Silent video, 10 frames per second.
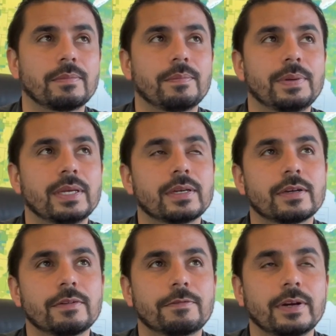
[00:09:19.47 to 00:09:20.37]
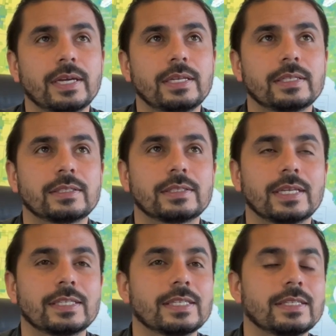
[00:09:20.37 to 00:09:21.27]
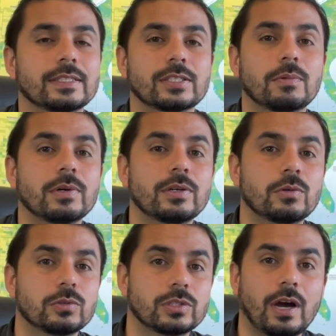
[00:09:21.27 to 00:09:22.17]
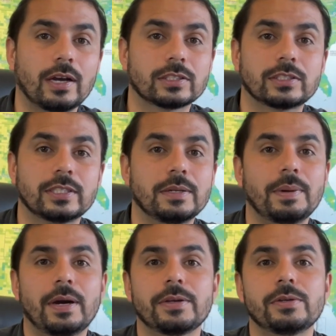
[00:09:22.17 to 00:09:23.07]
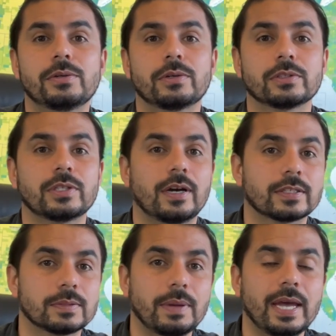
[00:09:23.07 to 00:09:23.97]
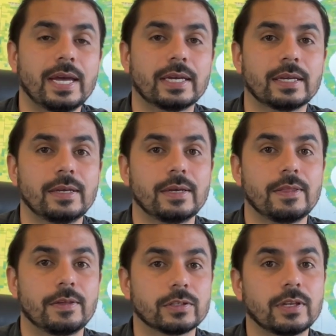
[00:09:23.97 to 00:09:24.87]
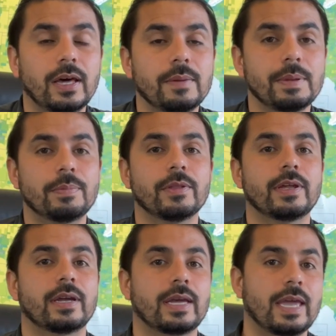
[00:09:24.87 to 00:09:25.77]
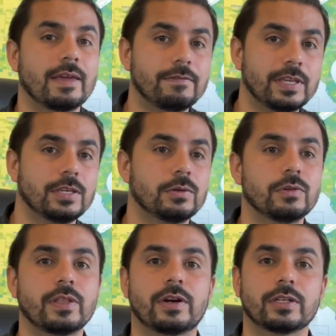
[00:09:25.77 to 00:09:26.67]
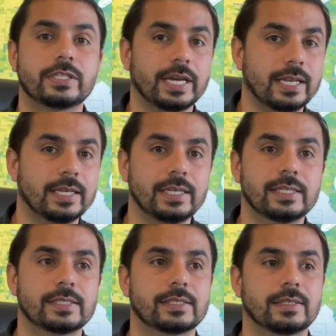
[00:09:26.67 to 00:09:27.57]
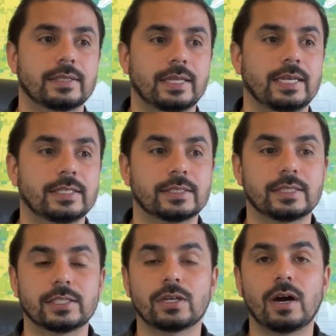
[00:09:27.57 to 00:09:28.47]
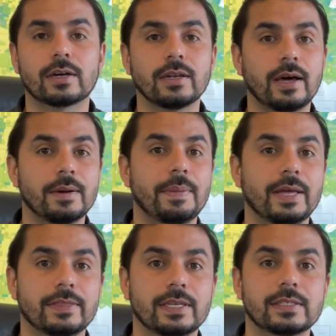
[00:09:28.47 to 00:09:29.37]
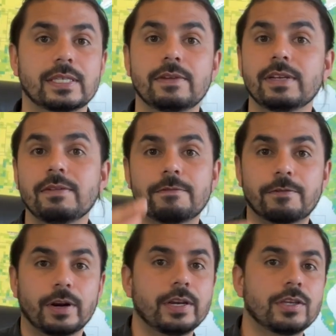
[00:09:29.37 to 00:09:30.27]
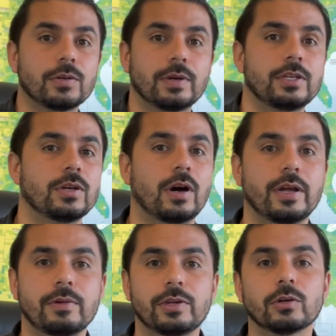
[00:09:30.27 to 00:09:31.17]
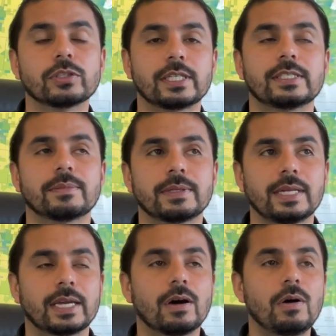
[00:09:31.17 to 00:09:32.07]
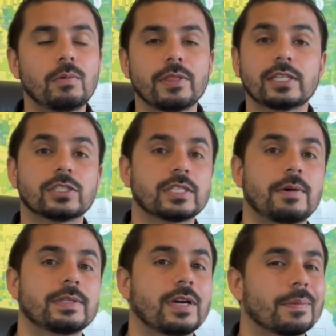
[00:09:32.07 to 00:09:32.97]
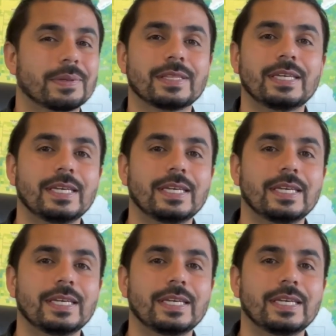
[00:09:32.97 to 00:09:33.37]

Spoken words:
Being a good friend isn't someone who talks shit about you or talks smack. There's a lot of people that envy you, that are jealous. They talk a lot of bad things, even in front of you, and you'll say something like, oh, well, that's just how we talk, but